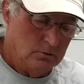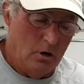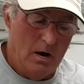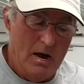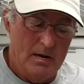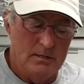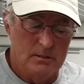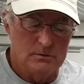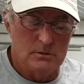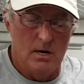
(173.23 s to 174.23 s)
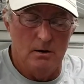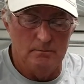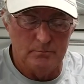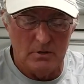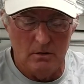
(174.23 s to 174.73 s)
So I had this uh,
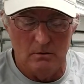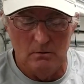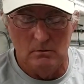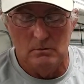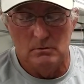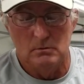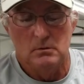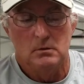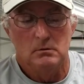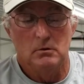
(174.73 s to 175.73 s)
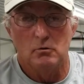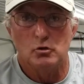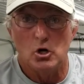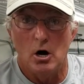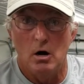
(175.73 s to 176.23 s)
Little
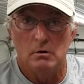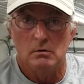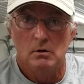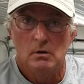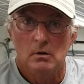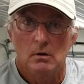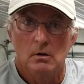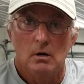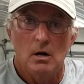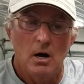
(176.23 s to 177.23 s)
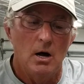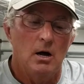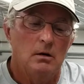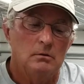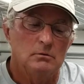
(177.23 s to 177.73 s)
John
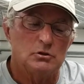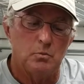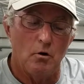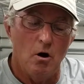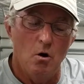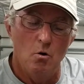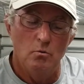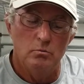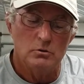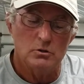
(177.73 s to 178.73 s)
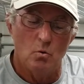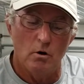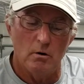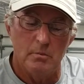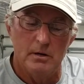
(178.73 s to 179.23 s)
uh, Spro
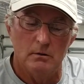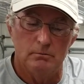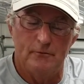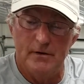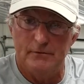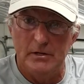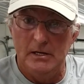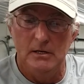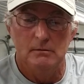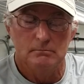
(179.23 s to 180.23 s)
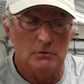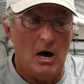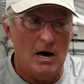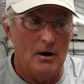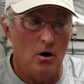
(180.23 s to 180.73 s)
bill 50
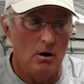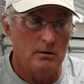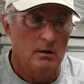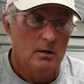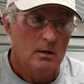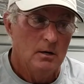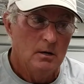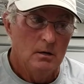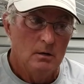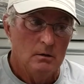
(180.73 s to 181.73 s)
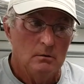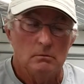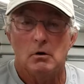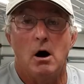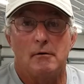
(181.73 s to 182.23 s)
tied on.
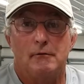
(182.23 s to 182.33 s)
Caught